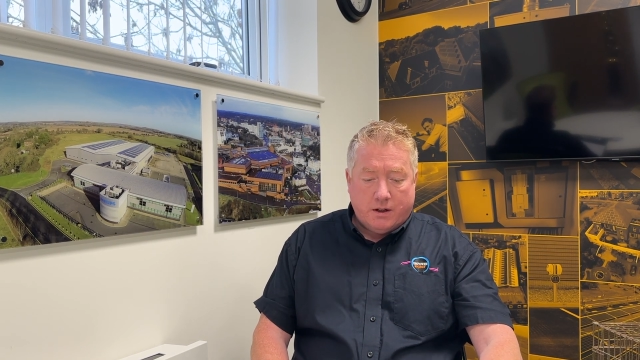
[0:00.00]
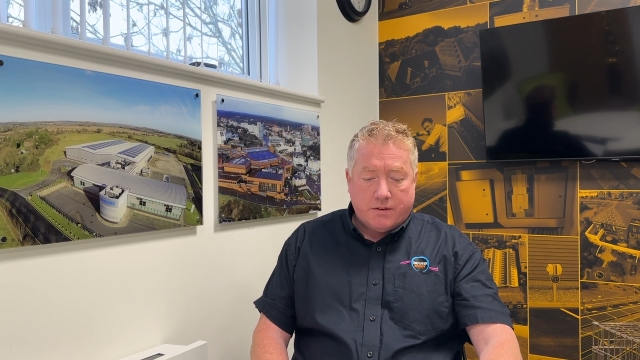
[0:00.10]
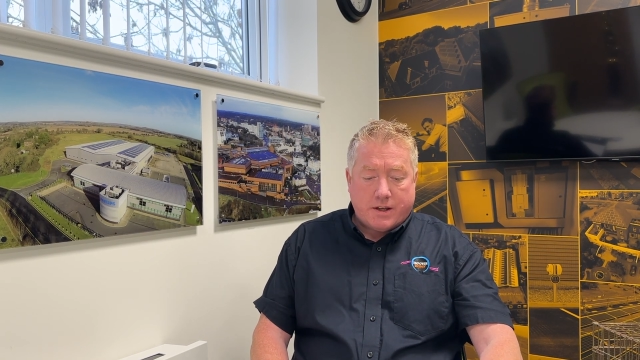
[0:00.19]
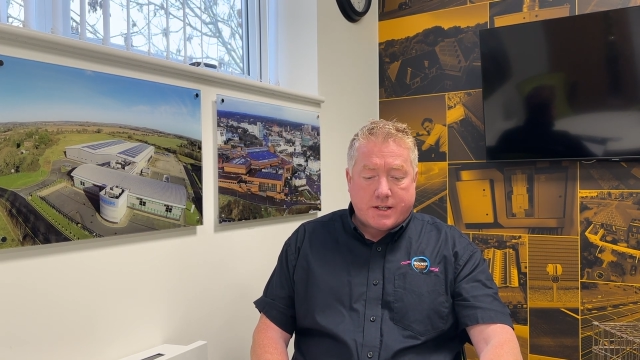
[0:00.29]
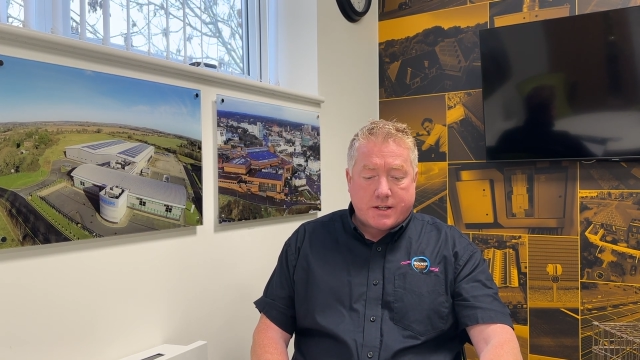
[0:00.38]

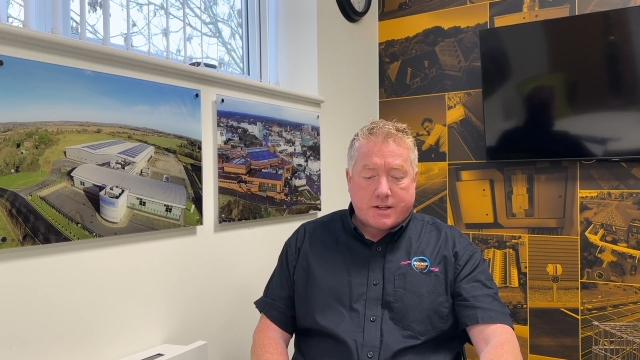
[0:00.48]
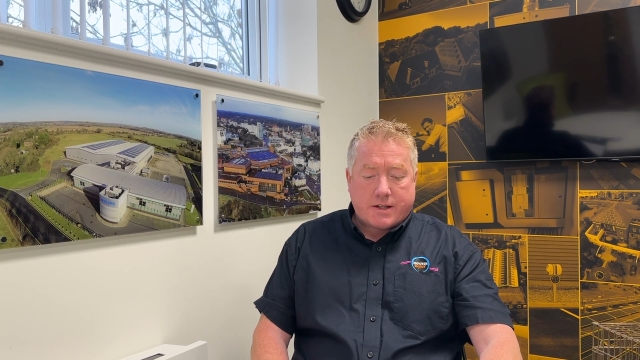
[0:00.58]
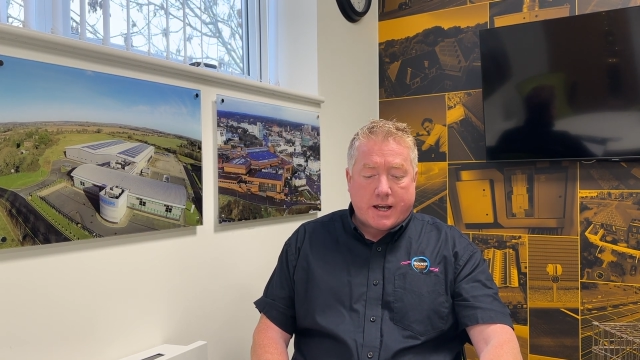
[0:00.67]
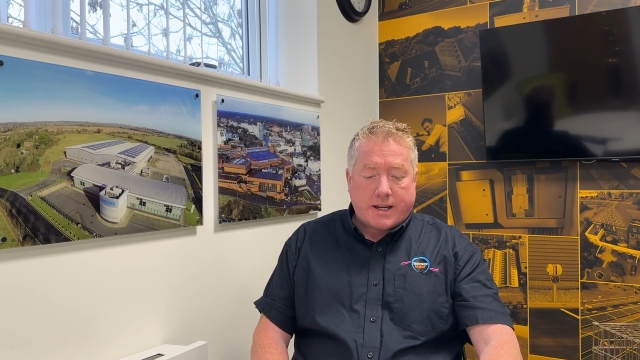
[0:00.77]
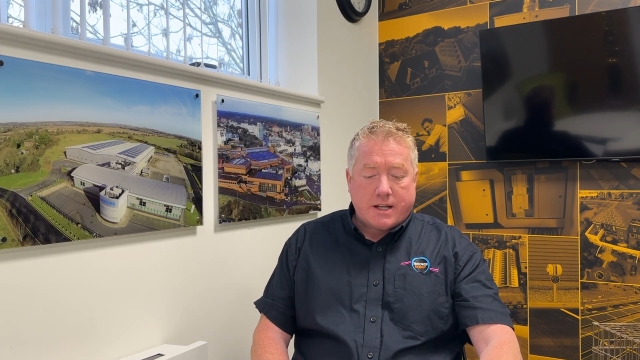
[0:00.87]
This is to
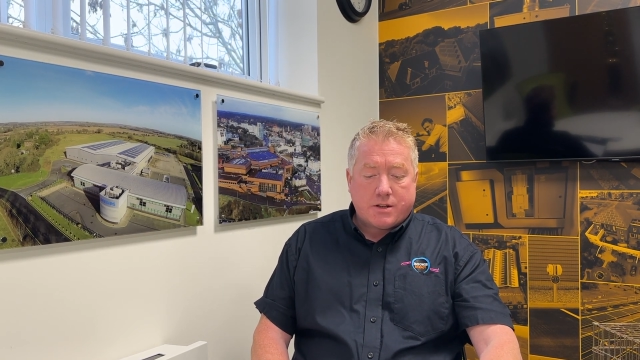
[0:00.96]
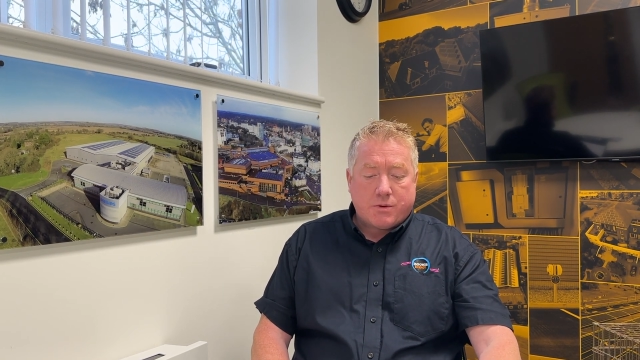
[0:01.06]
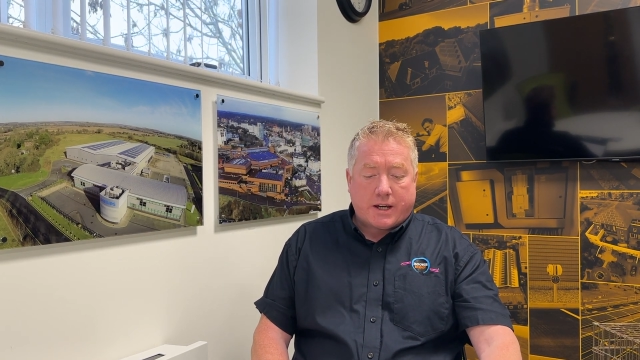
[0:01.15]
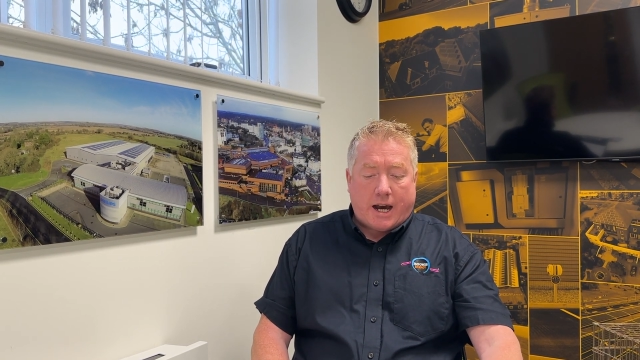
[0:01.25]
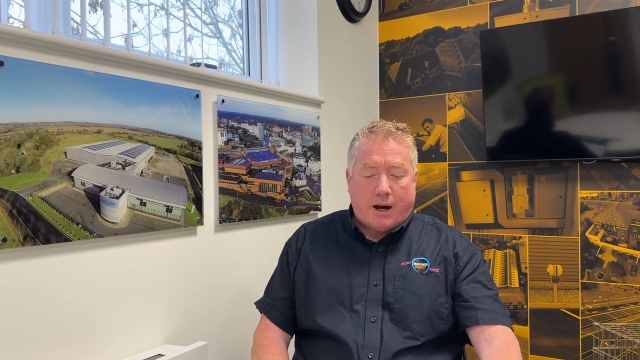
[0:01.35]
take into
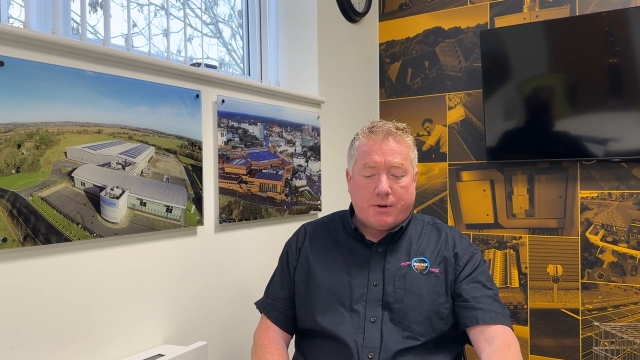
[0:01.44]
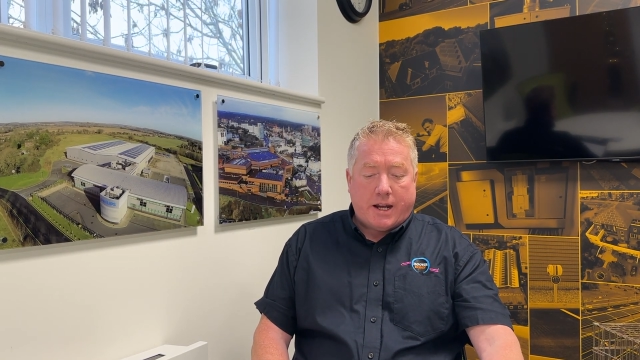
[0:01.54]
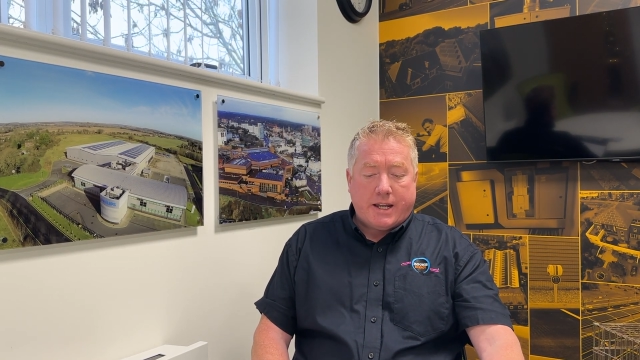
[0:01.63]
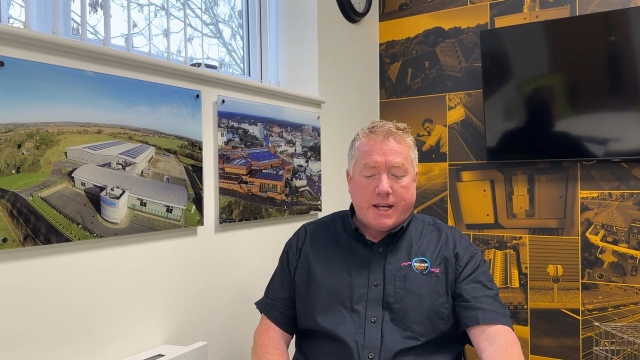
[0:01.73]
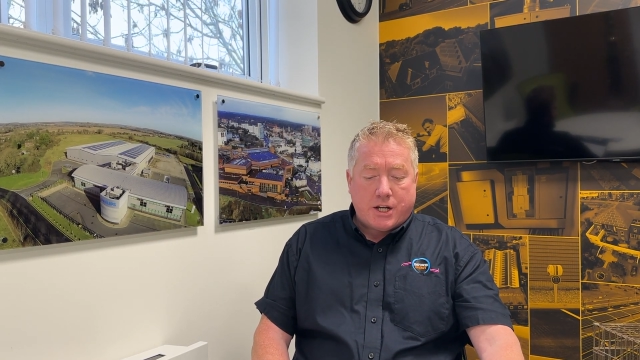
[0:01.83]
account
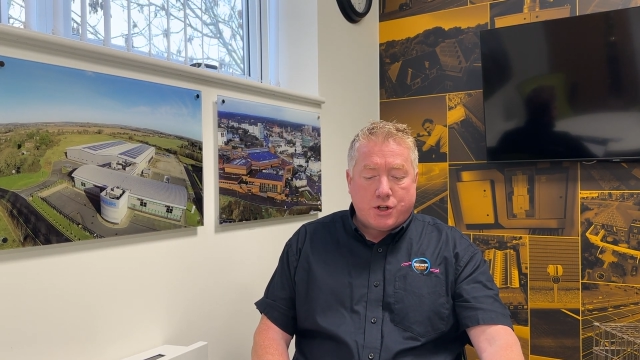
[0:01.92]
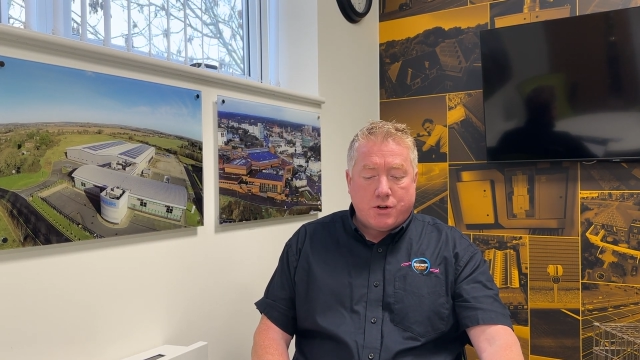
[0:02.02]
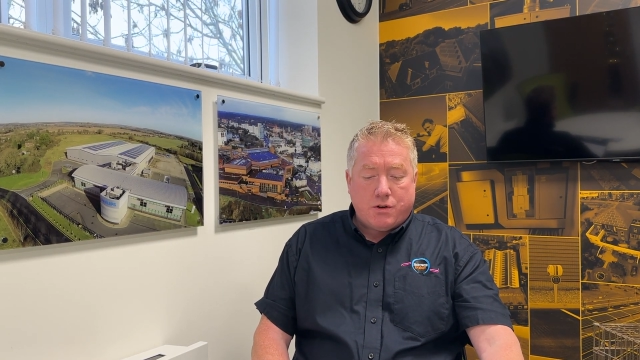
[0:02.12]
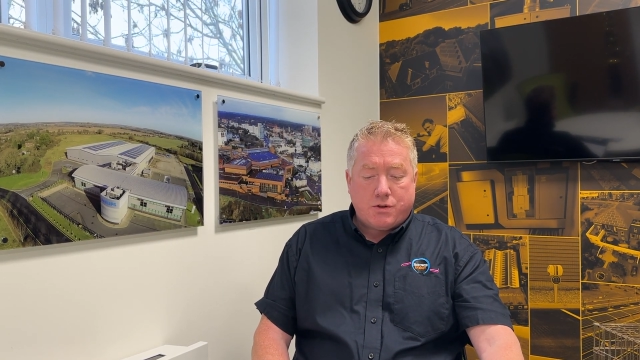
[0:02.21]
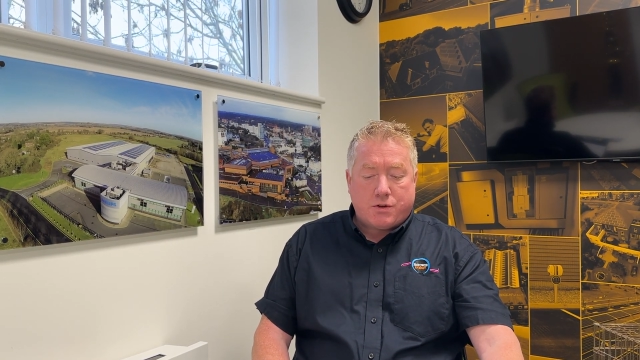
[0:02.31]
any
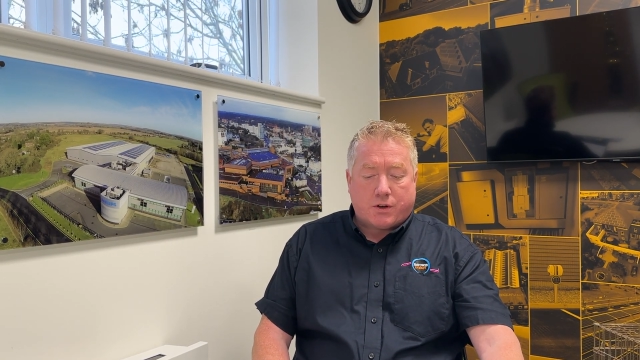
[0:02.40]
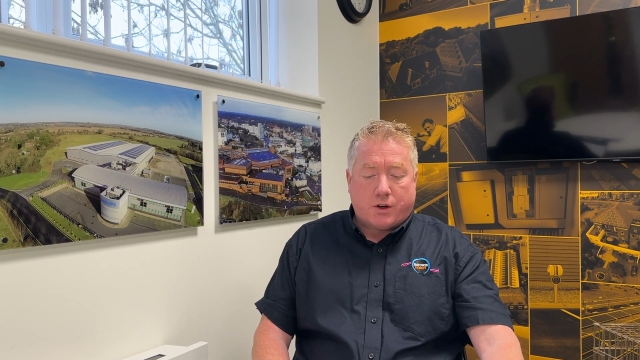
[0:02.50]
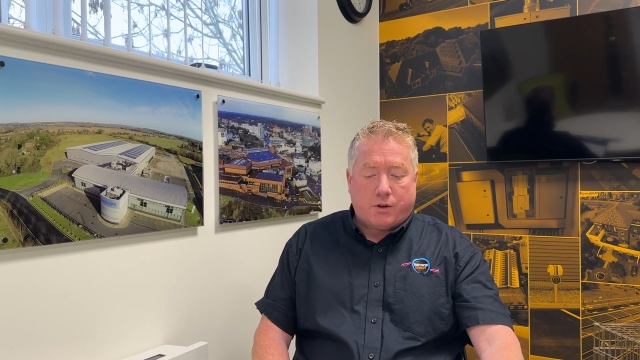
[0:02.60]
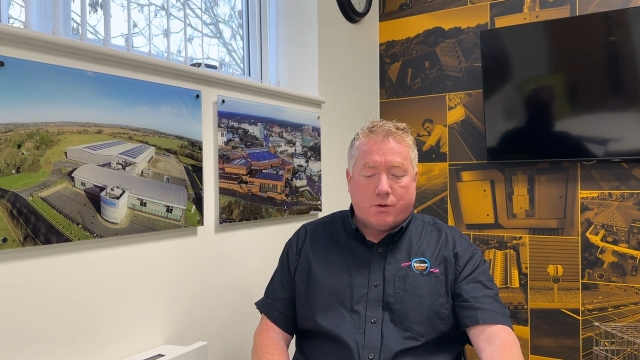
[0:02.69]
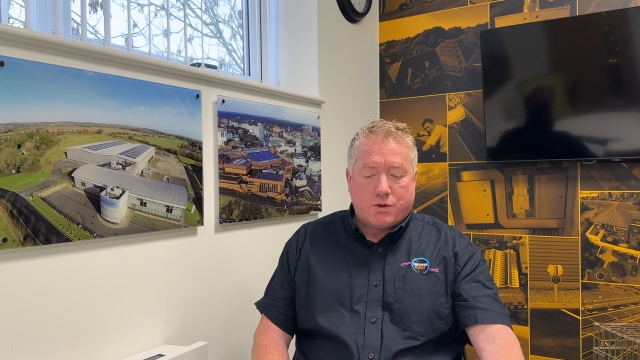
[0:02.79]
issues that
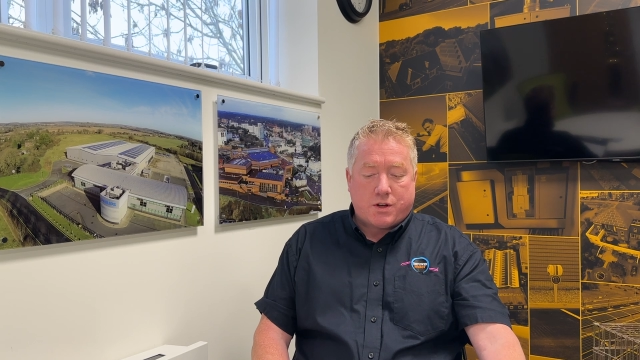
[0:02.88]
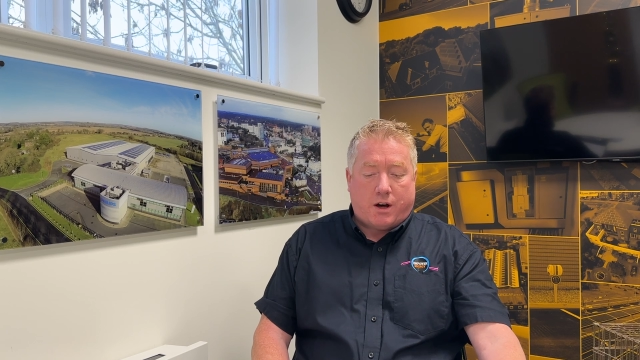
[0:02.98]
could cause